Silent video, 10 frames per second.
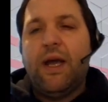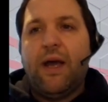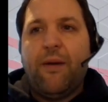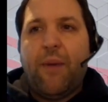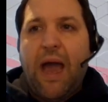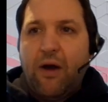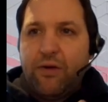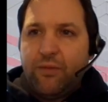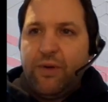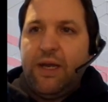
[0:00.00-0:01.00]

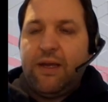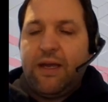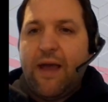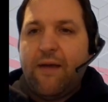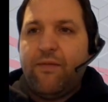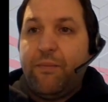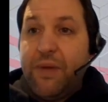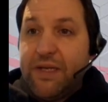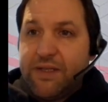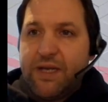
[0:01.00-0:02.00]
How do we get the
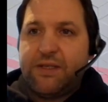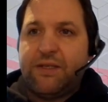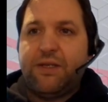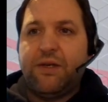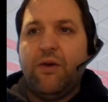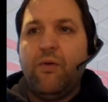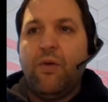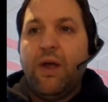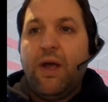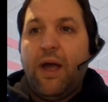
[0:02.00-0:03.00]
business to